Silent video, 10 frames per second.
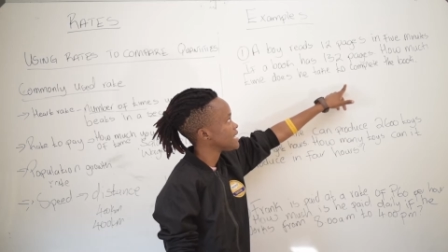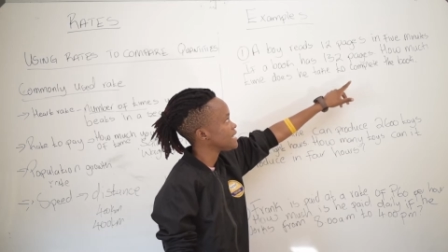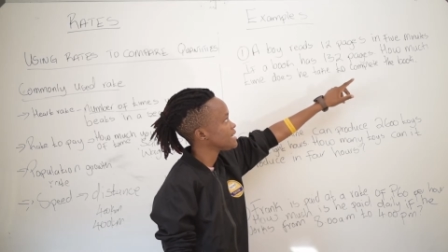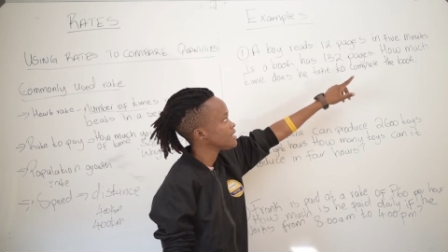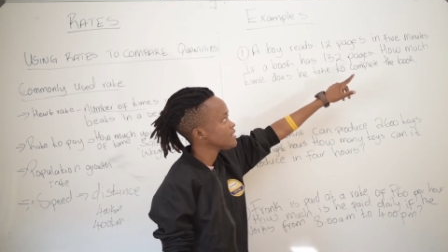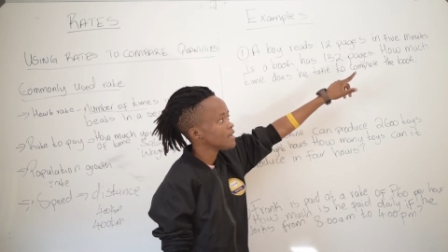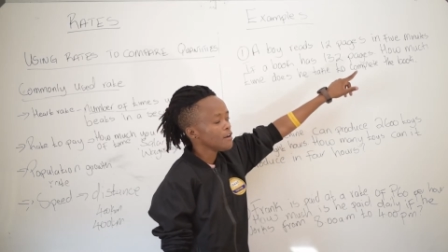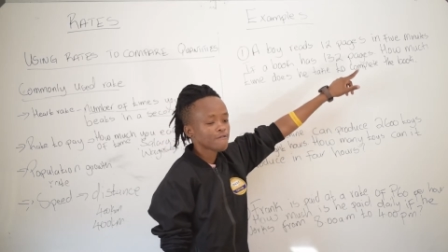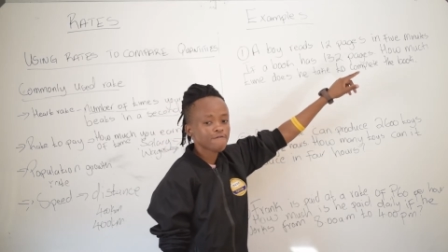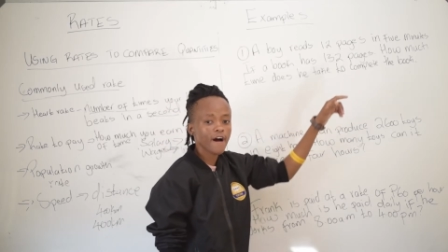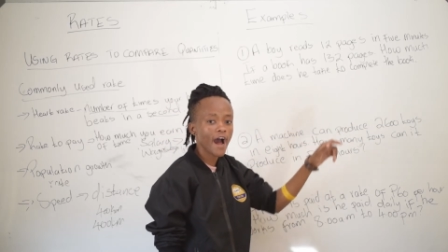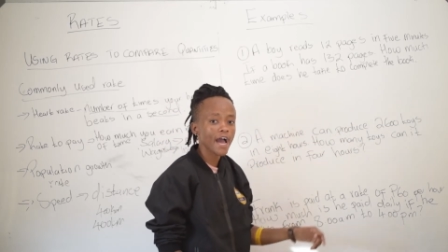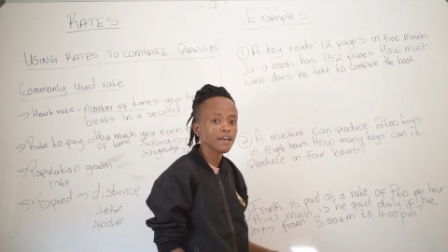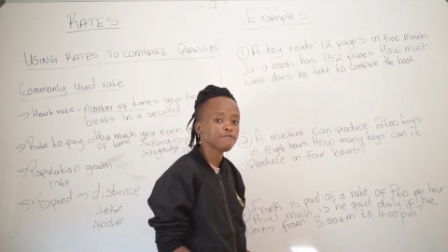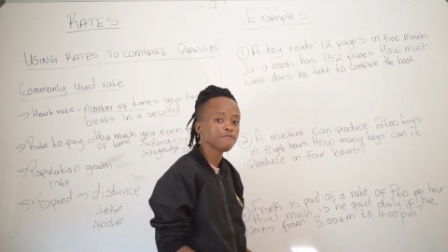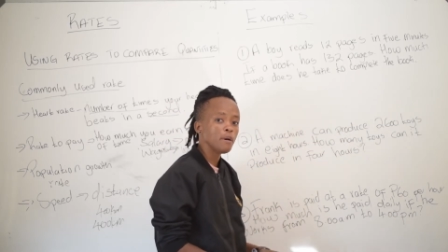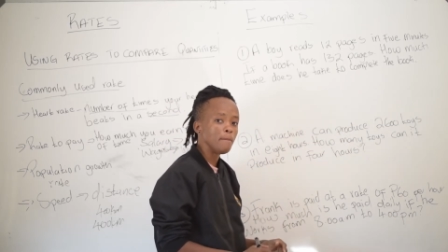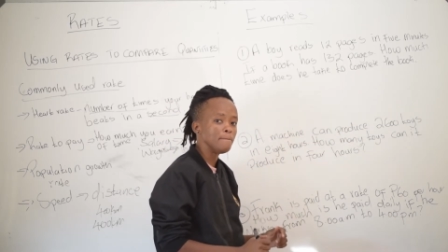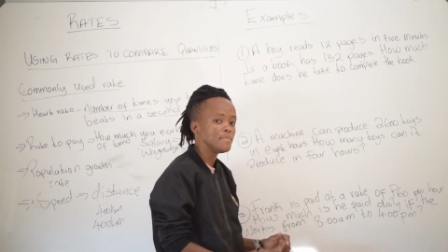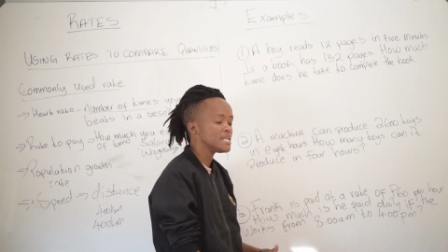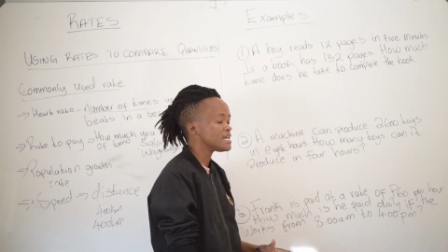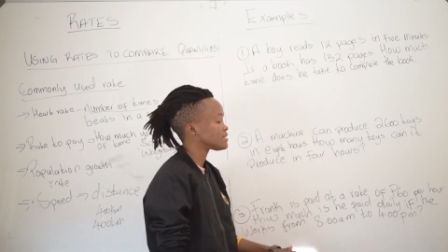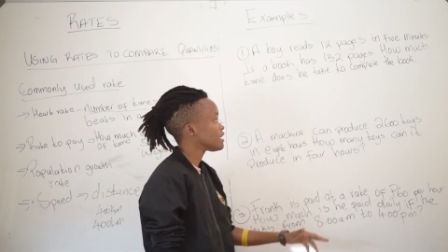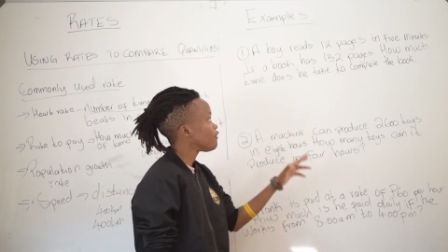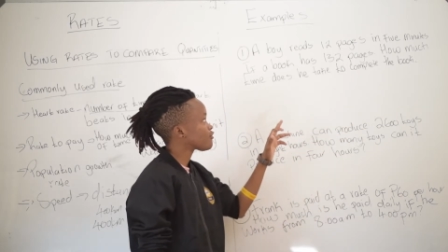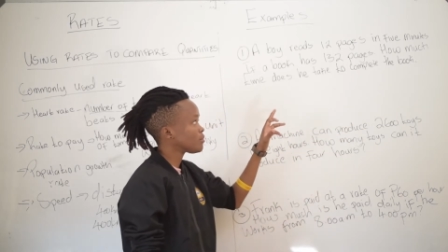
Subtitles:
in 5 minutes.